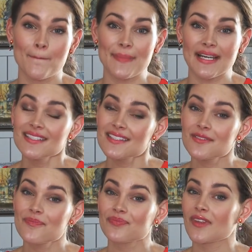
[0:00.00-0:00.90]

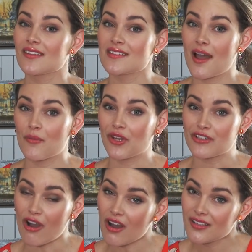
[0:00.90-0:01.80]
But time
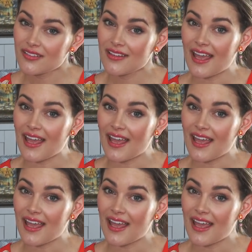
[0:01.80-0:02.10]
went on